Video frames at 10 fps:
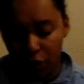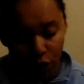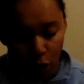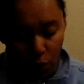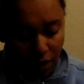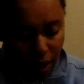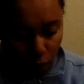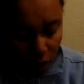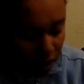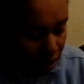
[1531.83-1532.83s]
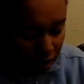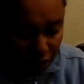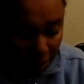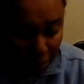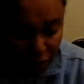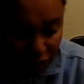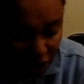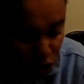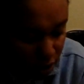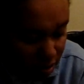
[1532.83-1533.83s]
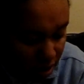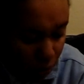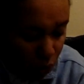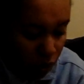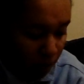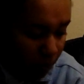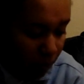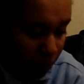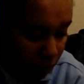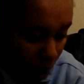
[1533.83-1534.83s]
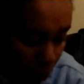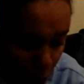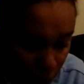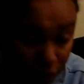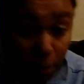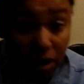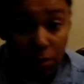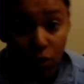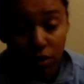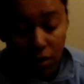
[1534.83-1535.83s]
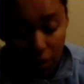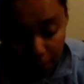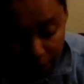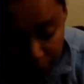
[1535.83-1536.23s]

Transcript: I don't know what the hell the abbreviation is anymore. I'm not with them anymore, so.